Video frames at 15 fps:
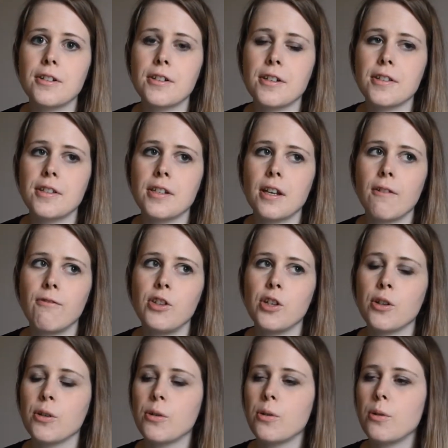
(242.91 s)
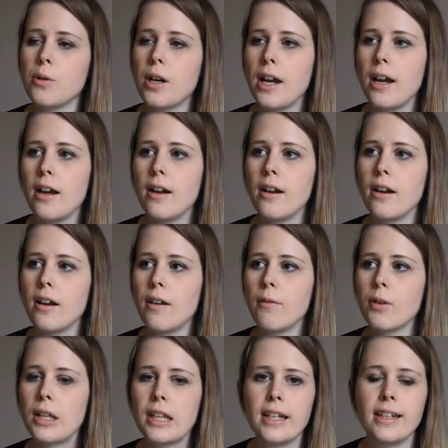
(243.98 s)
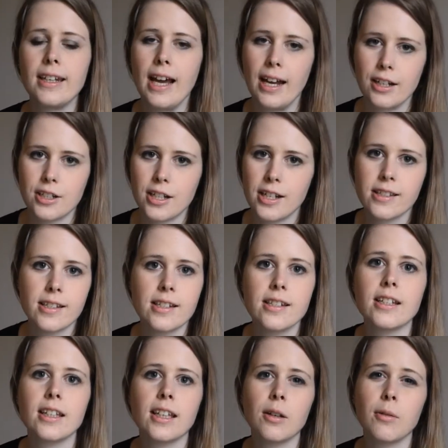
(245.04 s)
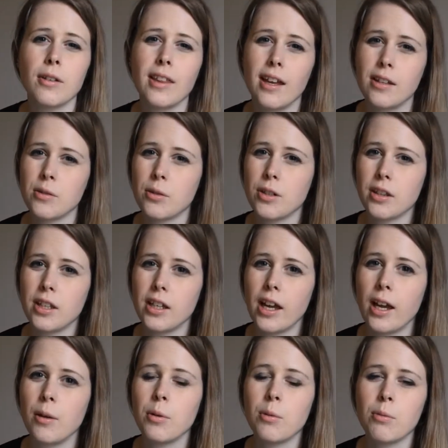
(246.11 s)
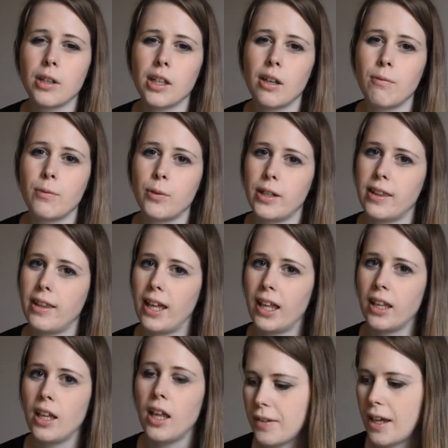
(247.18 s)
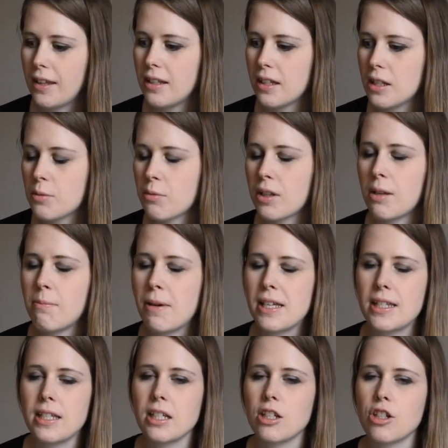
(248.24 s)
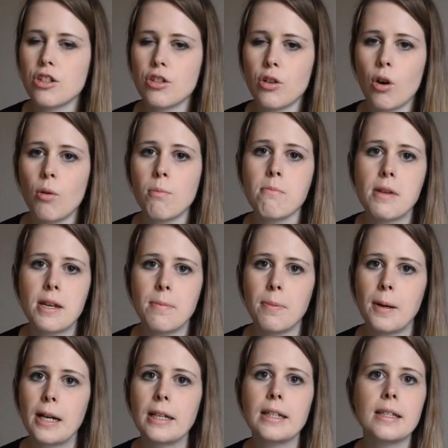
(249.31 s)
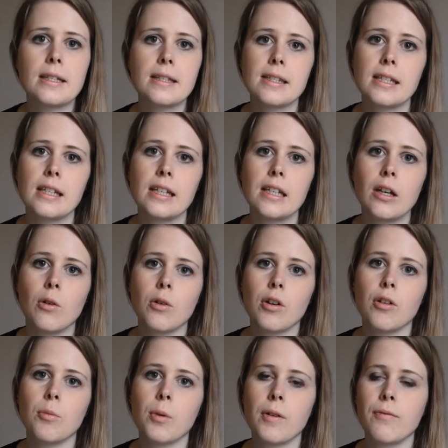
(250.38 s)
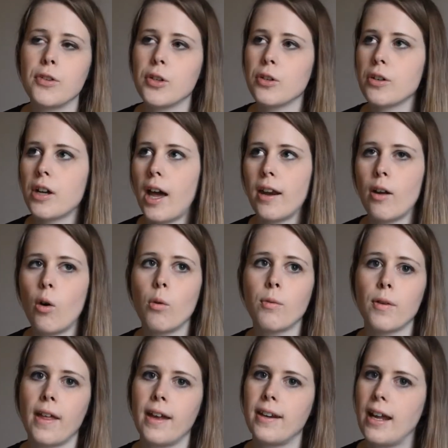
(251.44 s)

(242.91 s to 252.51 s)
Just if you are really nauseous and dealing with that sort of thing, I would really avoid that. I think it's really best to just go mid-pregnancy, or if you're kind of over that